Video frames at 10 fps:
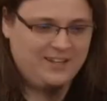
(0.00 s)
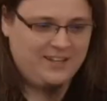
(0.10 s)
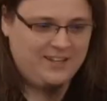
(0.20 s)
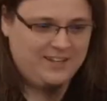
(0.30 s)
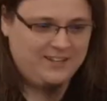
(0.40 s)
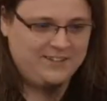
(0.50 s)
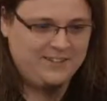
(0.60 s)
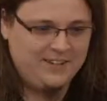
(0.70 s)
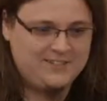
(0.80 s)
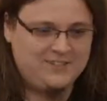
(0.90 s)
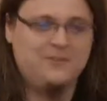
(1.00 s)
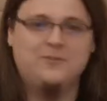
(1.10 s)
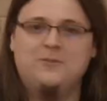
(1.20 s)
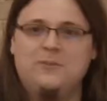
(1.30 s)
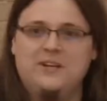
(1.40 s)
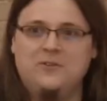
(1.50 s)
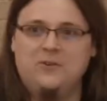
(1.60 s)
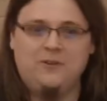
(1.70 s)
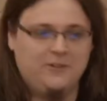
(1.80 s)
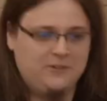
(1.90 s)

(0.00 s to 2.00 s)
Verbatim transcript: And uh, let's start my talk,